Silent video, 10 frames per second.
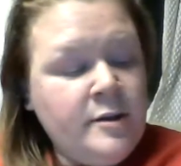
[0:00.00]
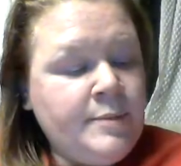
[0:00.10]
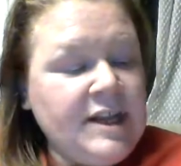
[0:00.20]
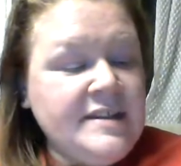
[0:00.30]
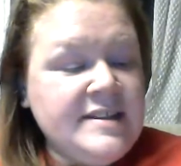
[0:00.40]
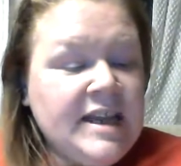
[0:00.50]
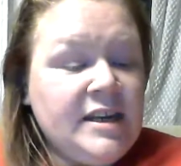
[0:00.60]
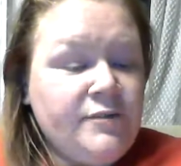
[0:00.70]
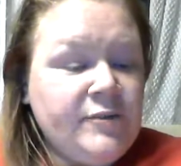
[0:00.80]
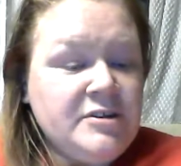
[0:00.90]
But I'll scan
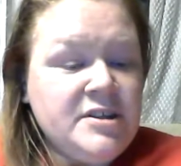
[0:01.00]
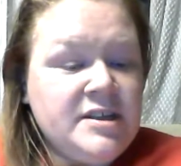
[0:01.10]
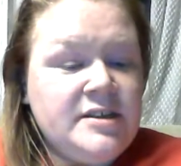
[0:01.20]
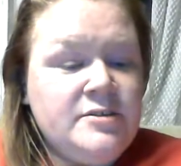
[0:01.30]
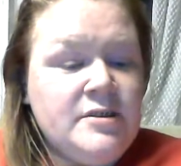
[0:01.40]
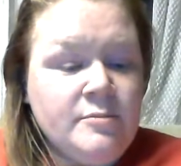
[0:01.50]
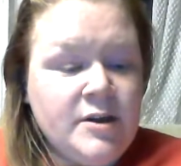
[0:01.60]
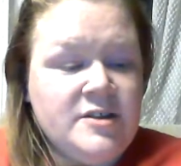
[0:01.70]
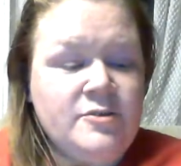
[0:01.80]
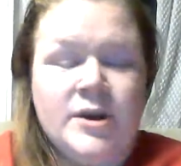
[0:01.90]
it first and do some
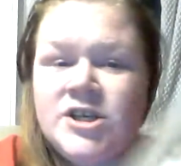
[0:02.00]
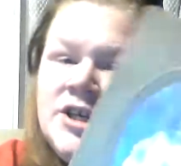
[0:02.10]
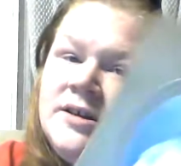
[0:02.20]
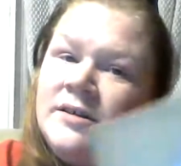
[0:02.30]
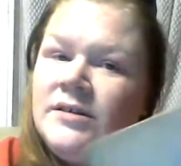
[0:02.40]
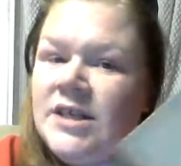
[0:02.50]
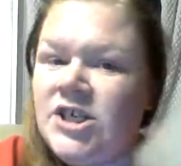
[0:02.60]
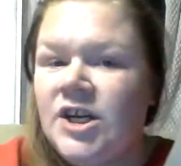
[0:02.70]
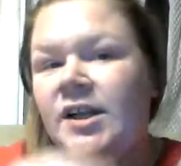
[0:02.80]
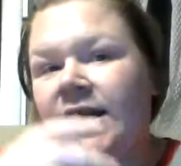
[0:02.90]
restoration
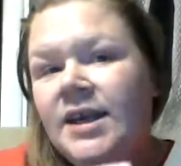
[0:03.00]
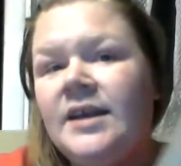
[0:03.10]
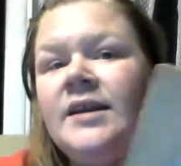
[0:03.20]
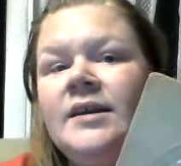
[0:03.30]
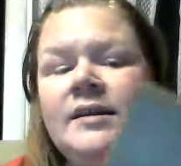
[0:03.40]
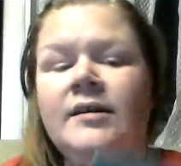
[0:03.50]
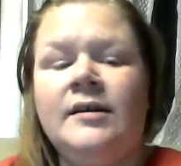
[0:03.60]
digitally, and